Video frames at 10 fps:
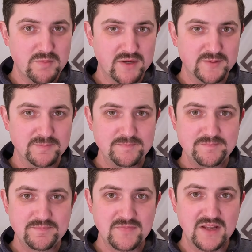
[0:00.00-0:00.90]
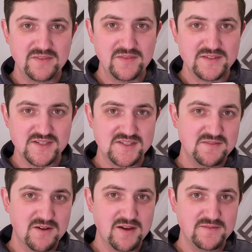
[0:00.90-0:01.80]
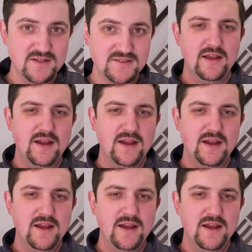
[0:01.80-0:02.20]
better than the 65 does.